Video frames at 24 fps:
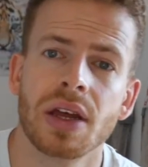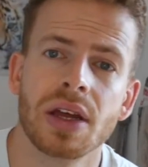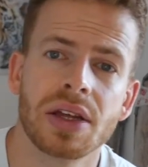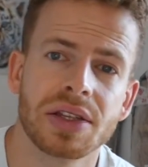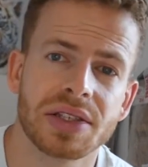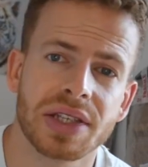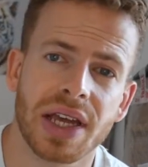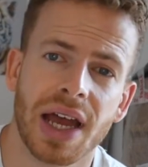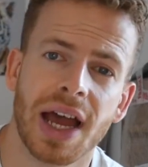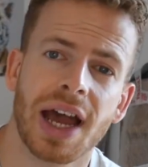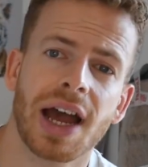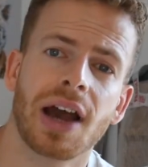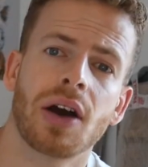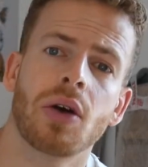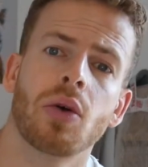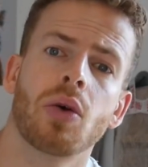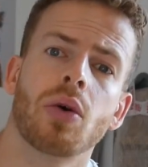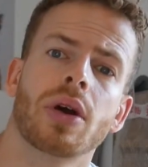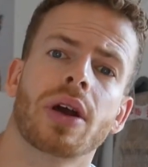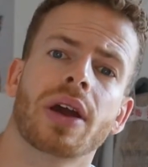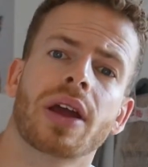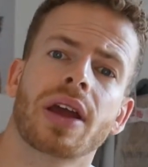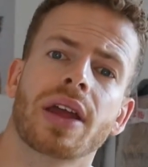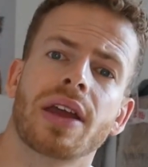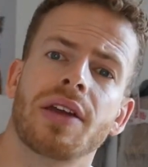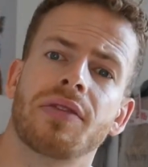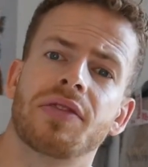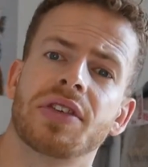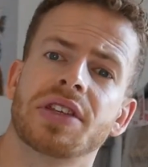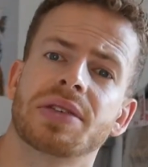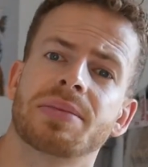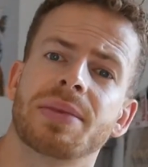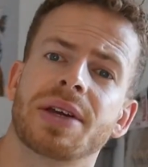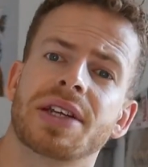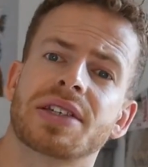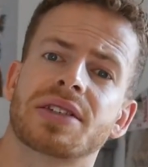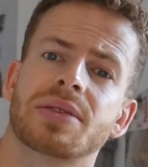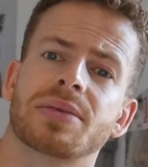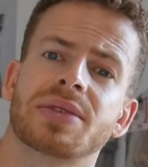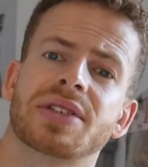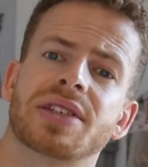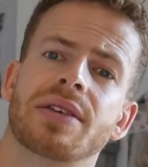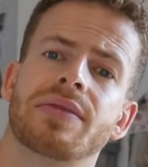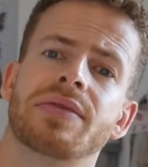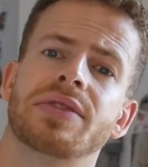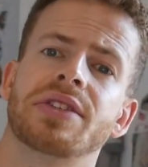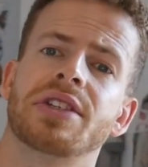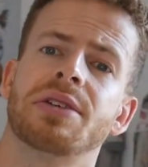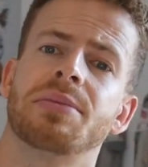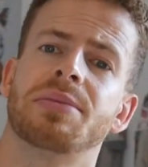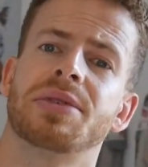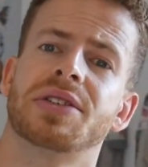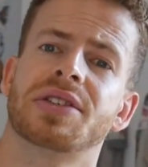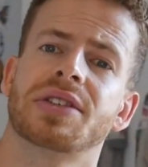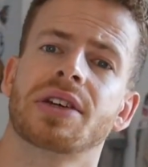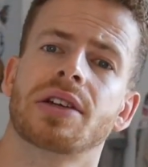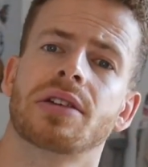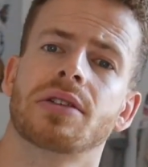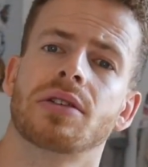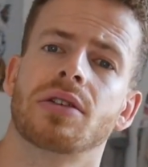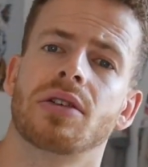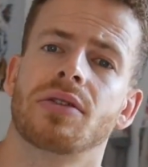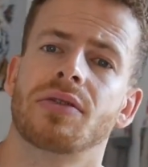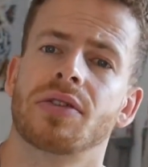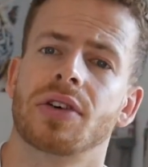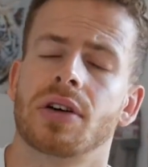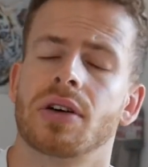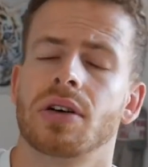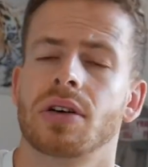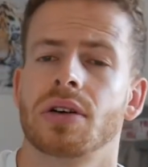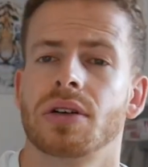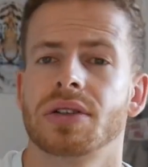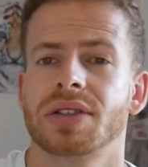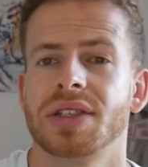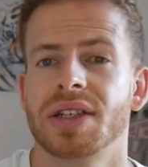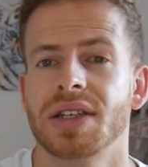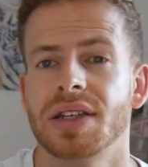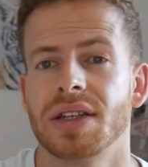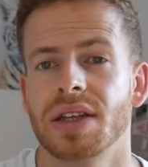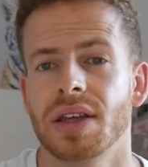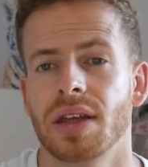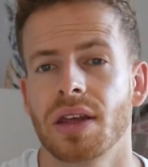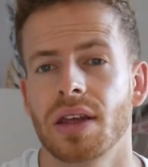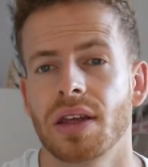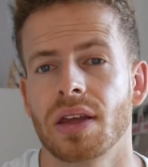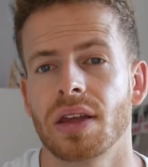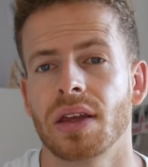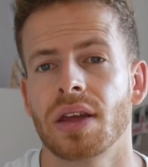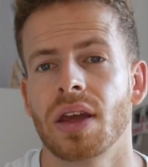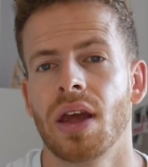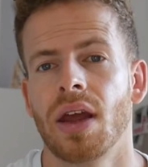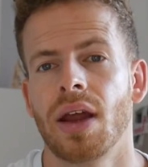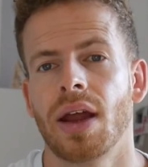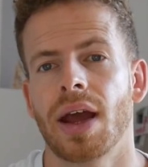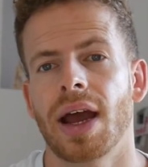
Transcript: So how if this makes up 70% of our TDEE,